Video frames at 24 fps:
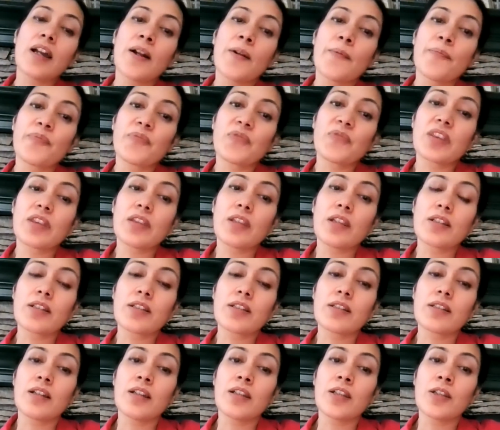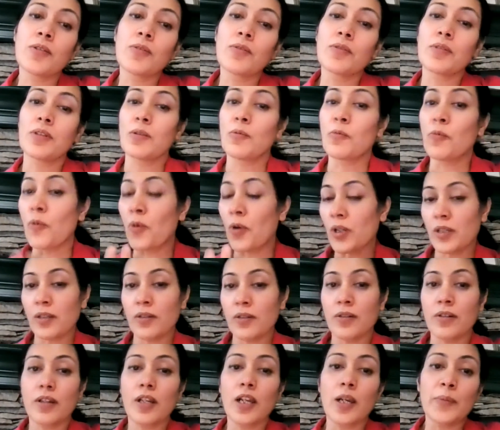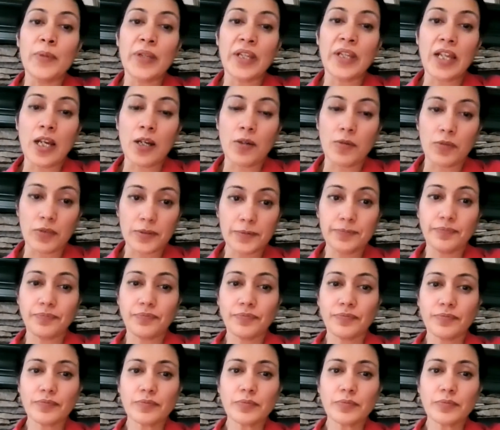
the water coming out.